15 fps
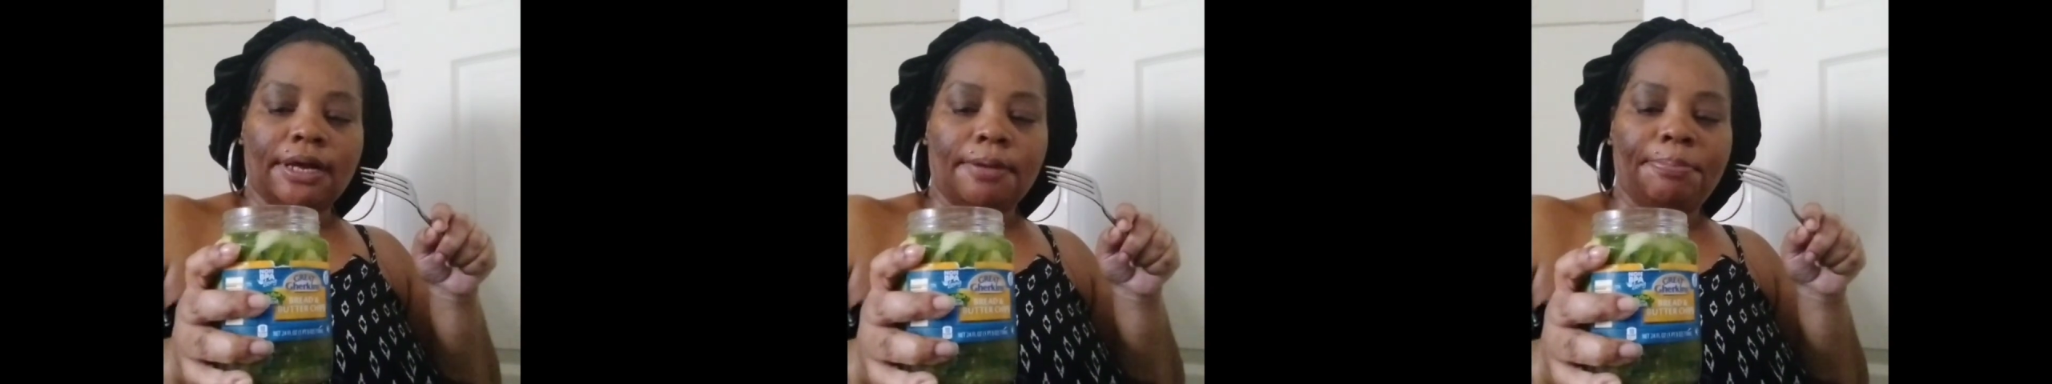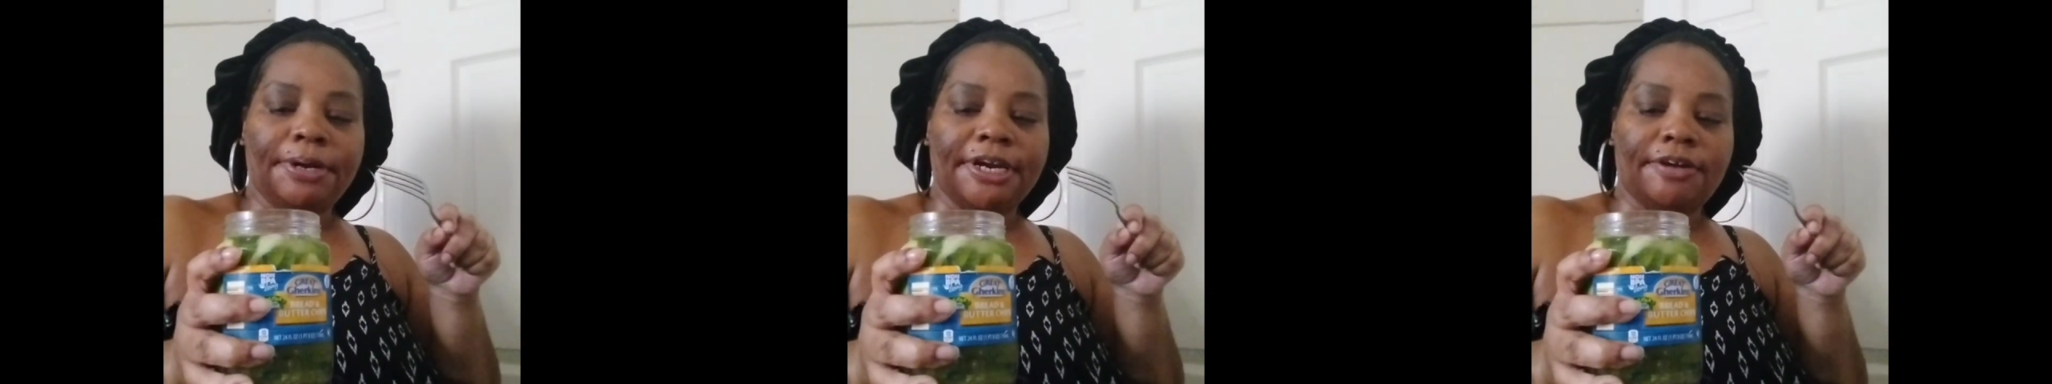the
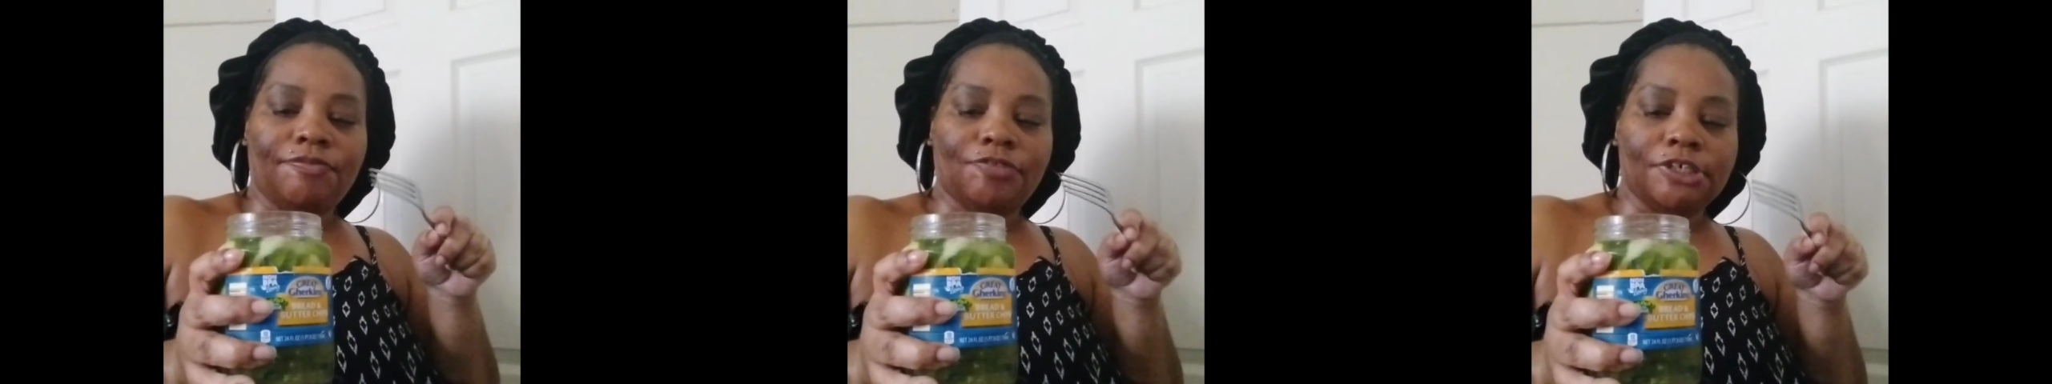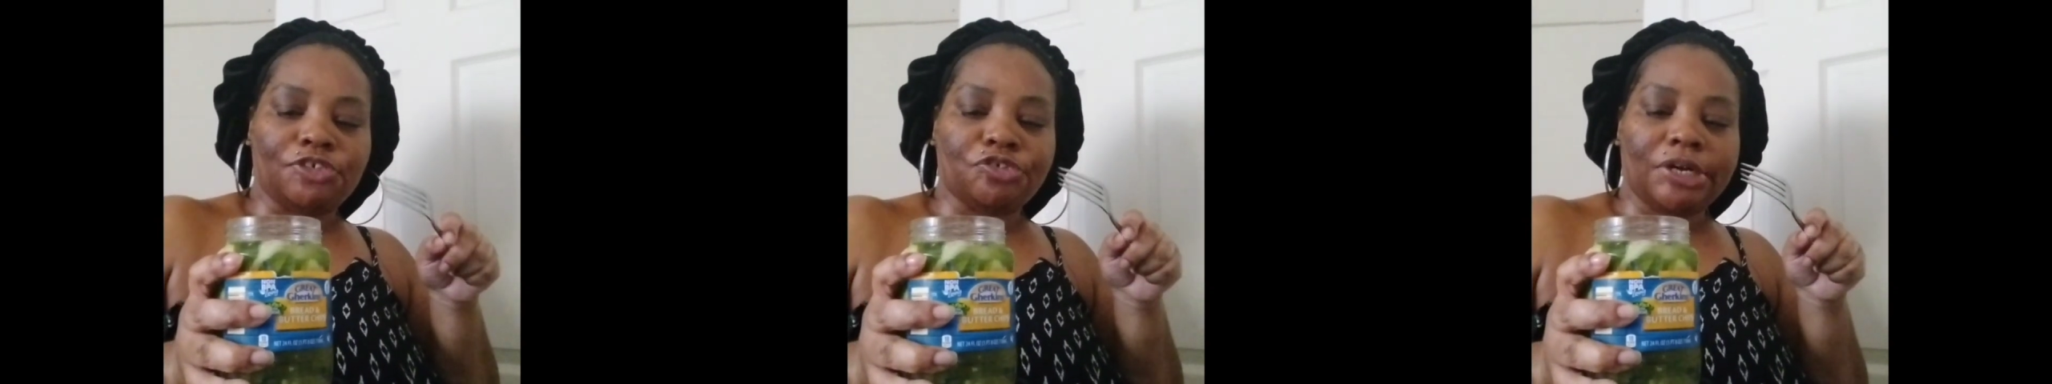refrigerator,
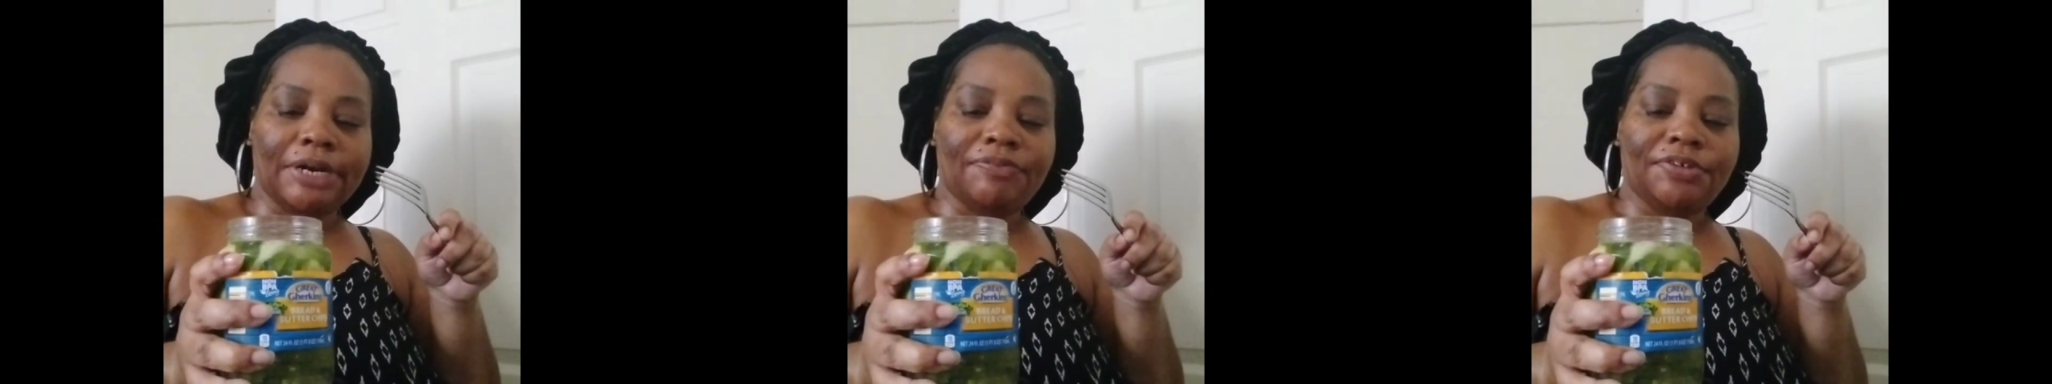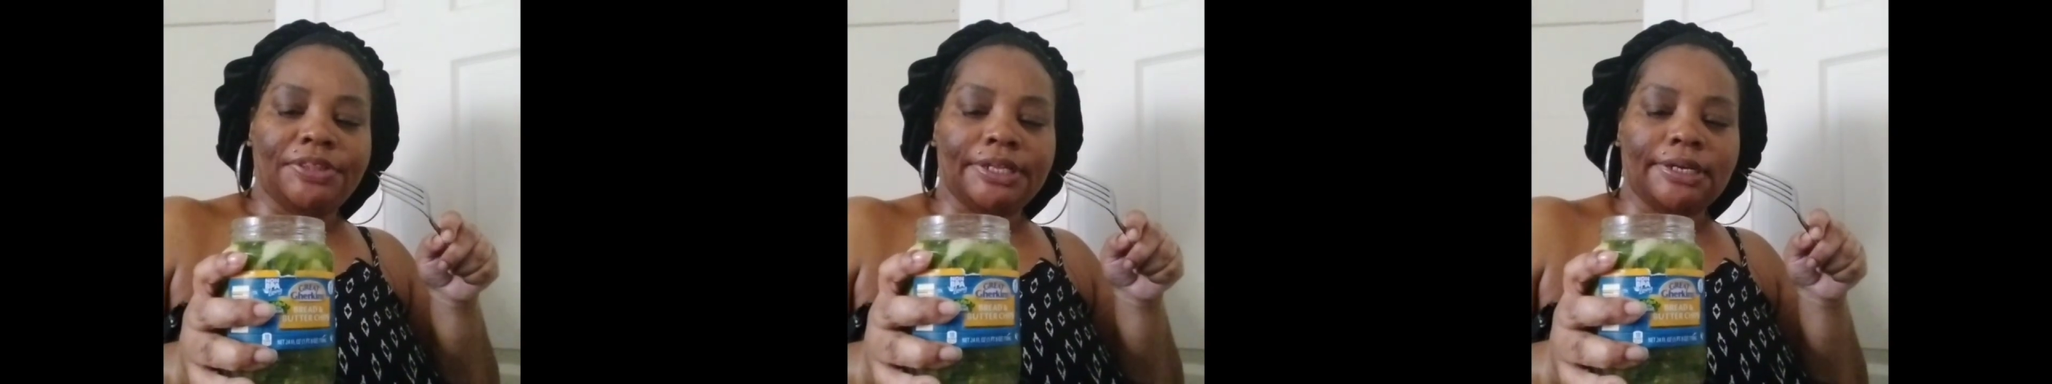everything
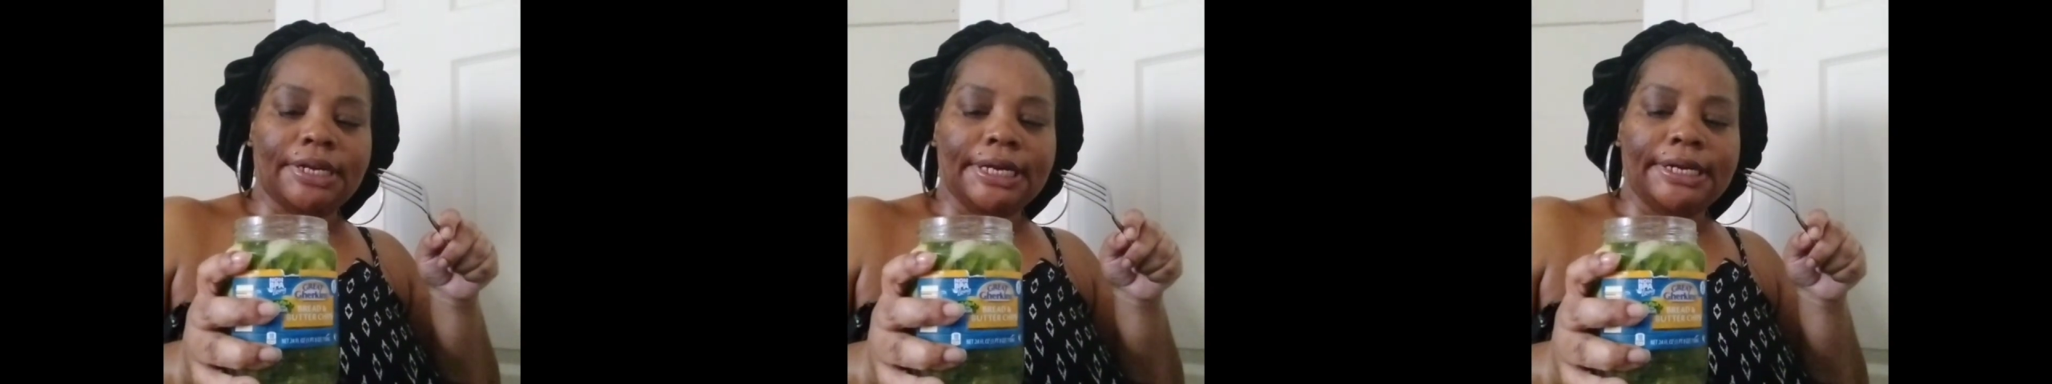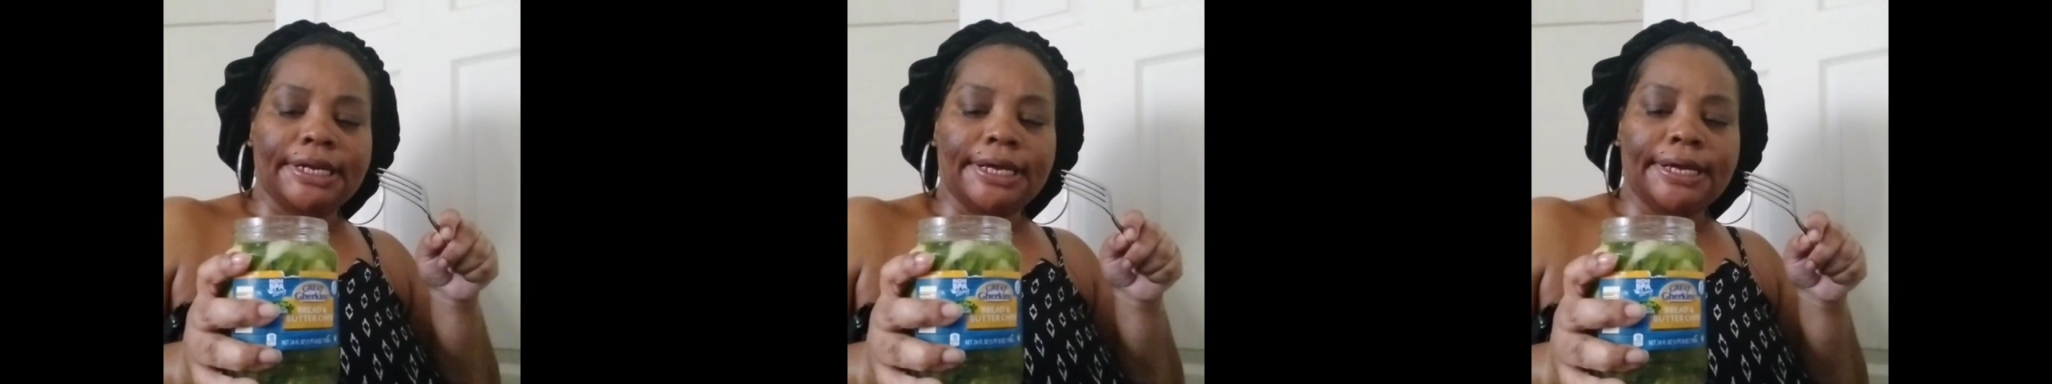like
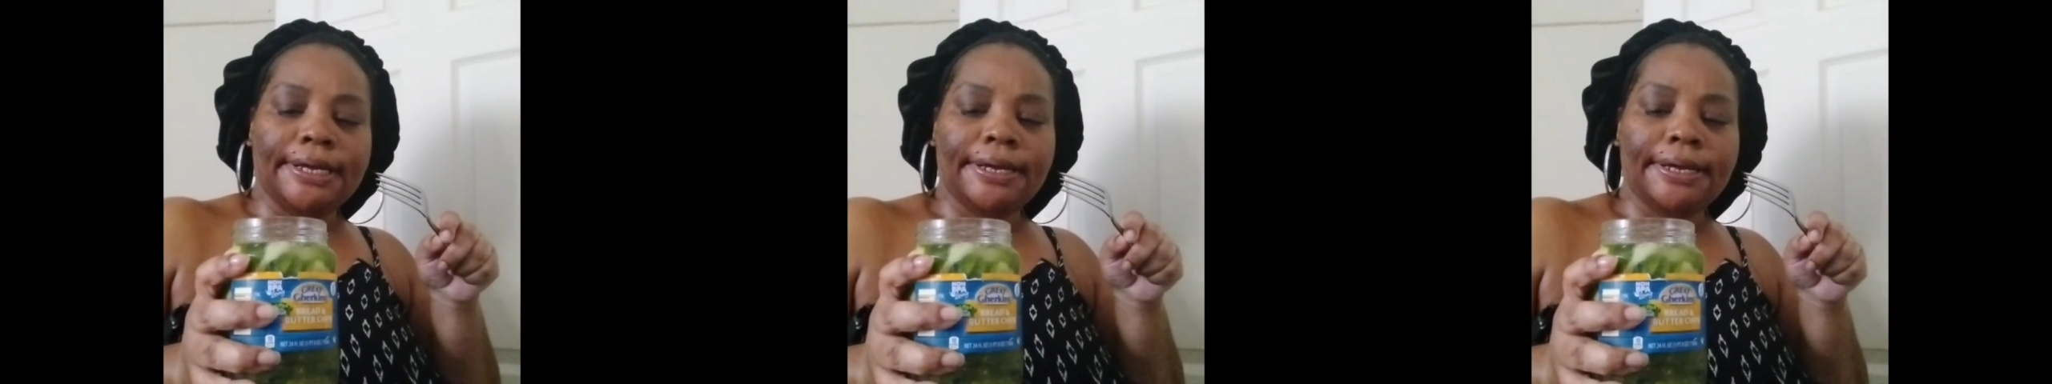that.